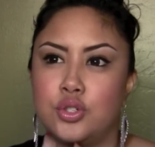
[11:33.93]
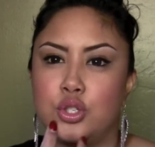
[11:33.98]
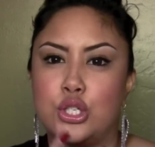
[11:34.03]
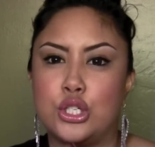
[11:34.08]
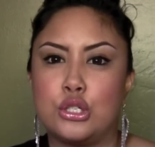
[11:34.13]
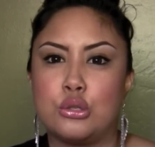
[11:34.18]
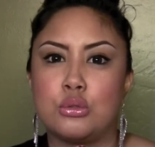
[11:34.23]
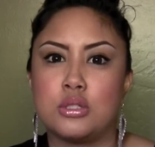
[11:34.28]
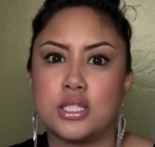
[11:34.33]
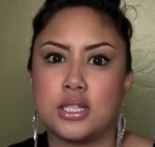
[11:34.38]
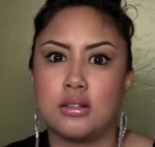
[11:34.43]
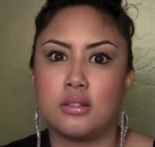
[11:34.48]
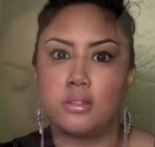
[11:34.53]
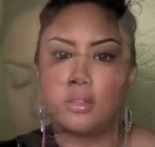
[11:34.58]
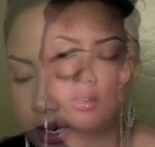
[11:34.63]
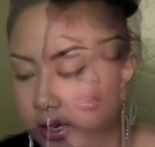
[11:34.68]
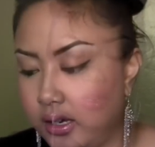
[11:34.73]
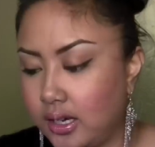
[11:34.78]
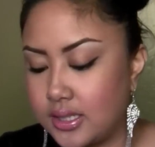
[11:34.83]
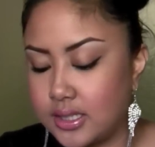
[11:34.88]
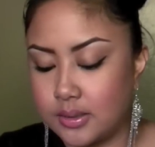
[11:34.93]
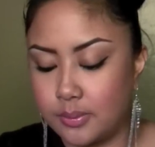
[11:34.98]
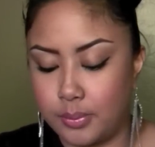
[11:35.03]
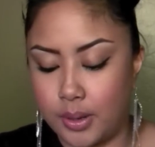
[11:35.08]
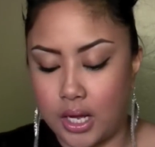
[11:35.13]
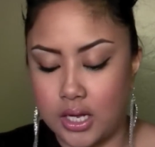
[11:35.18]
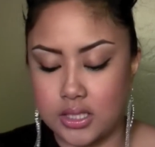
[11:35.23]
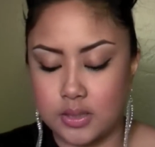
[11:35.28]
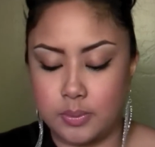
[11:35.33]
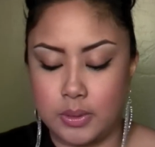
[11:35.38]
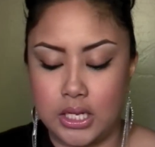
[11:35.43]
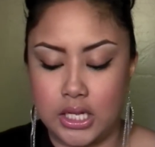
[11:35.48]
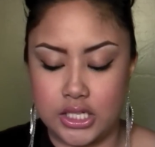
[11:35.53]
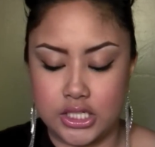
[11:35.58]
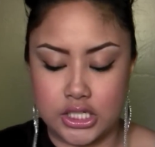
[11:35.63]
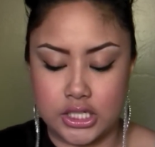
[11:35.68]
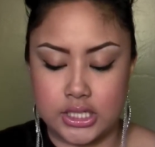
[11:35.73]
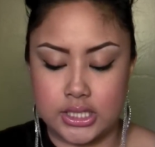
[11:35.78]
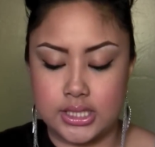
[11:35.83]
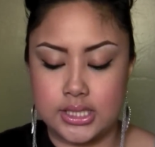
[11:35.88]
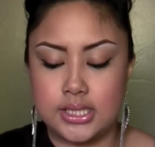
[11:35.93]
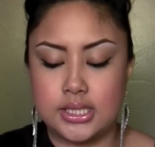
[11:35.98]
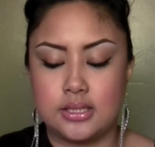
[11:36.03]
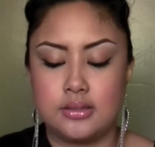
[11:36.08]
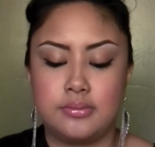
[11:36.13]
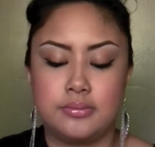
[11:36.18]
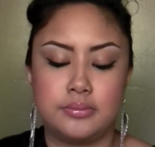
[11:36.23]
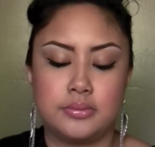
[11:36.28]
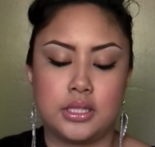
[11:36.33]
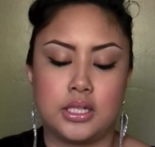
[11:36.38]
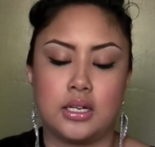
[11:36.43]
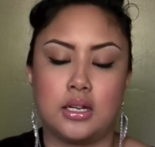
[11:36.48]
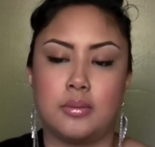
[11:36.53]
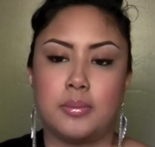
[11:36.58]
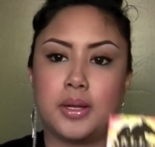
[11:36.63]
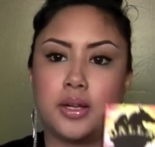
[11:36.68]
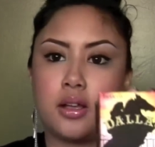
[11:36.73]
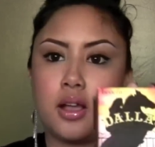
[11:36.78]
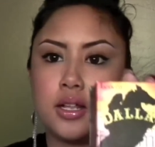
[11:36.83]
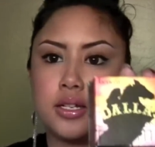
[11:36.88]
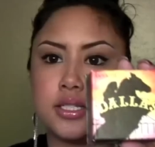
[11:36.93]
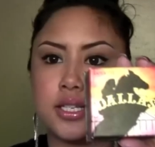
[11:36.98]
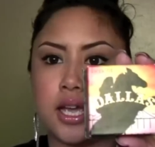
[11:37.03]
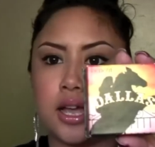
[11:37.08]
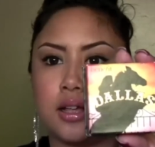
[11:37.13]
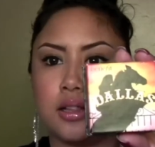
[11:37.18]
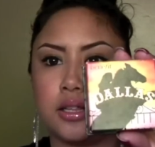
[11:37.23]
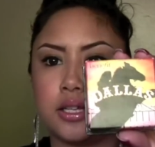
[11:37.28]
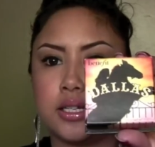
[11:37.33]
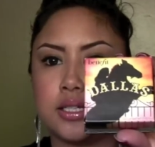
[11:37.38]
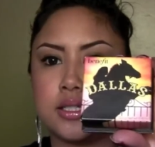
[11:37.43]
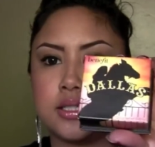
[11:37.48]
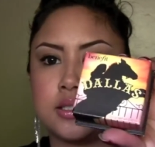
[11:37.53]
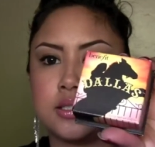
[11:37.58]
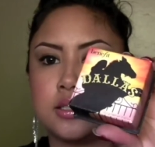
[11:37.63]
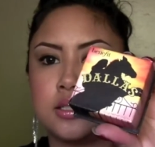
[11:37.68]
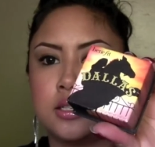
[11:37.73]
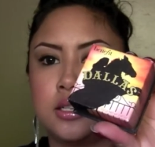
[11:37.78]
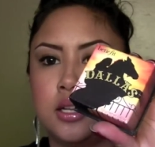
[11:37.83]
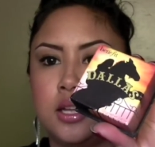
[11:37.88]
juicy look. Then I got some box blushes. I got Dallas.